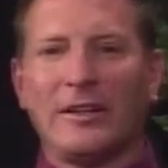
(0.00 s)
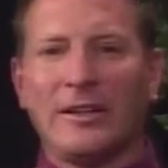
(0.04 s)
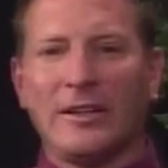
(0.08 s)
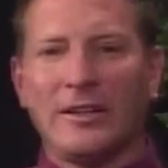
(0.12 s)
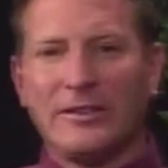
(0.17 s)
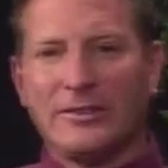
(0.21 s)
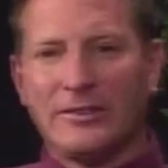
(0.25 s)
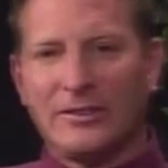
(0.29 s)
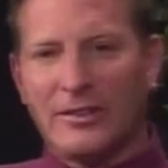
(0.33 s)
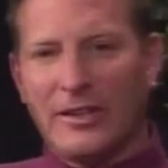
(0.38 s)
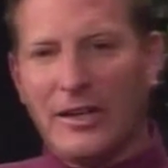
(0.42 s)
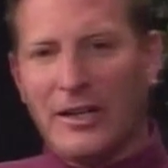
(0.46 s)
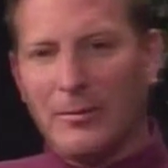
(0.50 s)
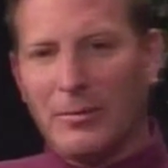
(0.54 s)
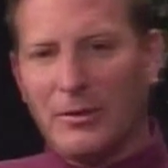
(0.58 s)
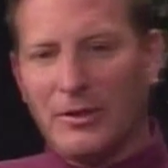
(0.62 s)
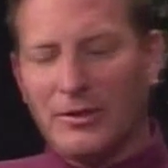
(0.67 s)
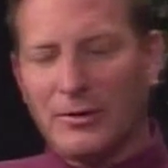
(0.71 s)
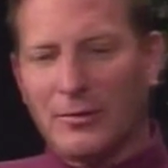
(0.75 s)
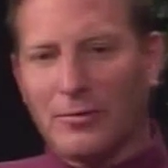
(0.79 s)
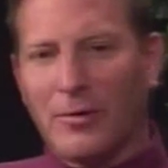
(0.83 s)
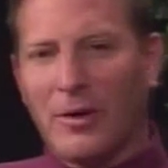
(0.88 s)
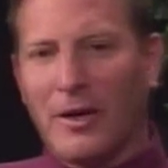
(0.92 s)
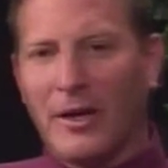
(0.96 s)
an
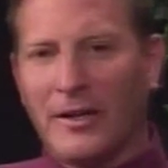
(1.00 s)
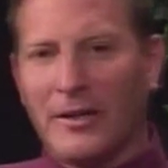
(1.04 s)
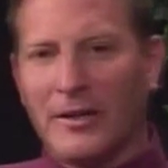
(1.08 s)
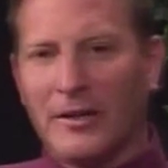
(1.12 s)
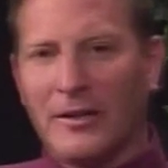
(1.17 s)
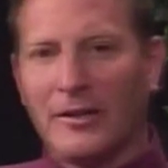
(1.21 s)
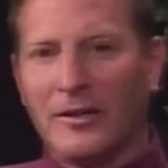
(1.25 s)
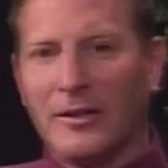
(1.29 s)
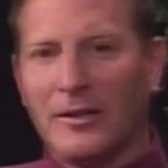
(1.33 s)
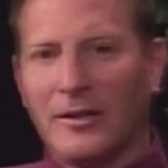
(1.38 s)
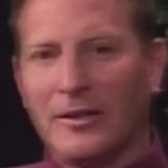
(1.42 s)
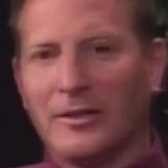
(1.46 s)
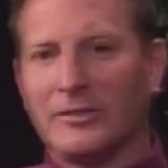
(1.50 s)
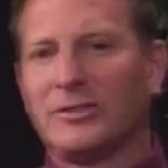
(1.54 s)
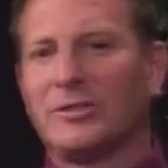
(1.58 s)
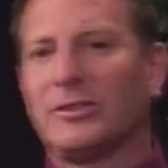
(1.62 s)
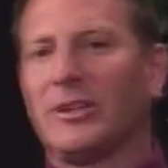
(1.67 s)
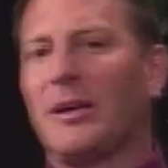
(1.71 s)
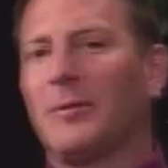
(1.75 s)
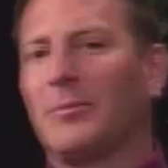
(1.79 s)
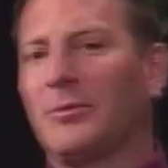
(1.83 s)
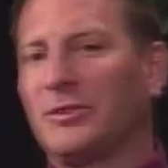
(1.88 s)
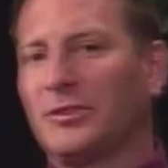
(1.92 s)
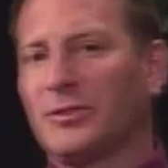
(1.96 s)
established writer,
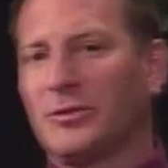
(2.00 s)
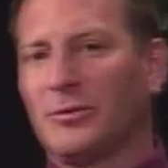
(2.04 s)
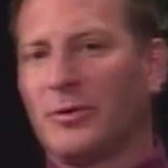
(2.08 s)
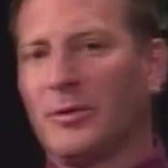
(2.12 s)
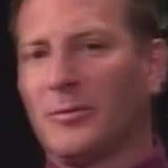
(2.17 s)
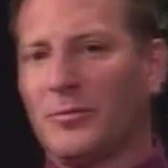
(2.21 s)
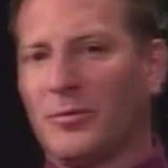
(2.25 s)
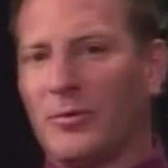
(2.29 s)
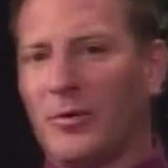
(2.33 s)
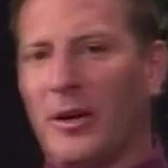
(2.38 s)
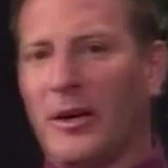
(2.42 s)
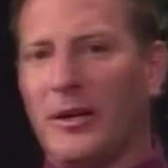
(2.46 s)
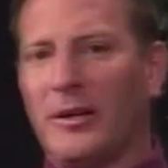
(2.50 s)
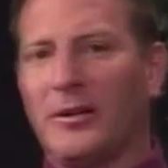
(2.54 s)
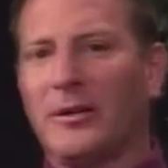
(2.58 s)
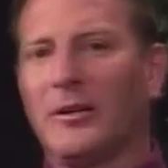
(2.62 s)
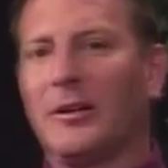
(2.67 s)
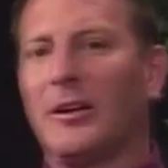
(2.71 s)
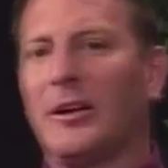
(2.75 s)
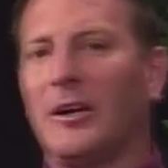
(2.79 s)
established script writer?